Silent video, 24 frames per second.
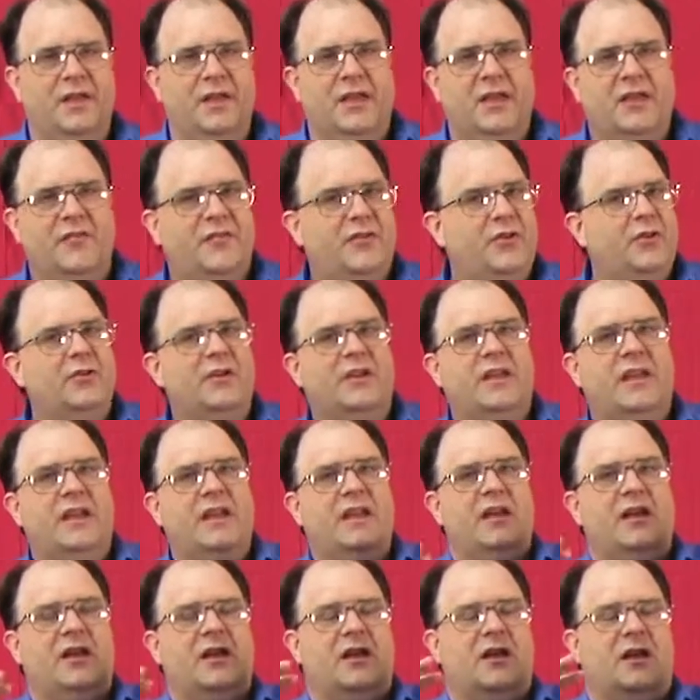If you
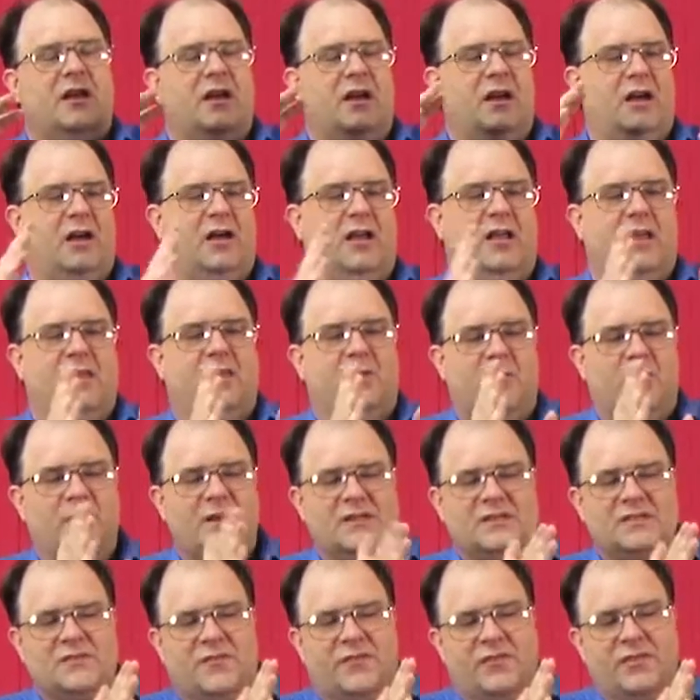get, uh, and the
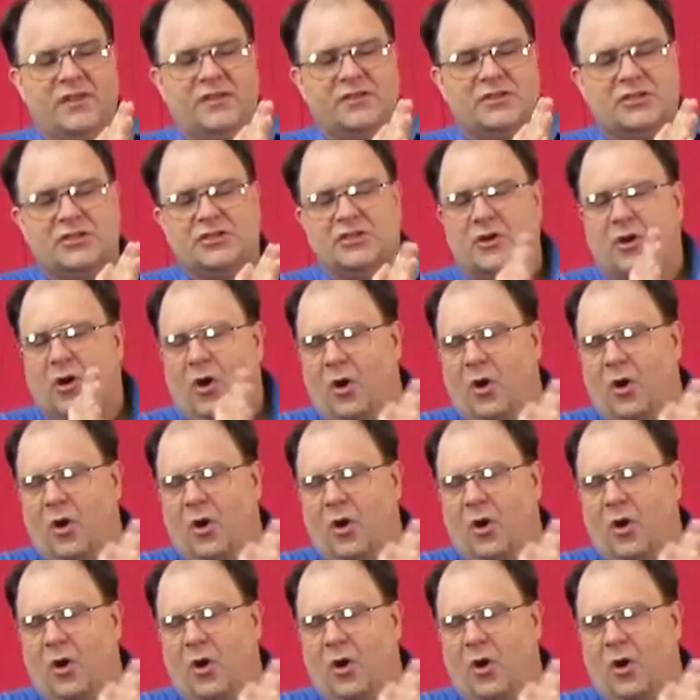reason for this is you're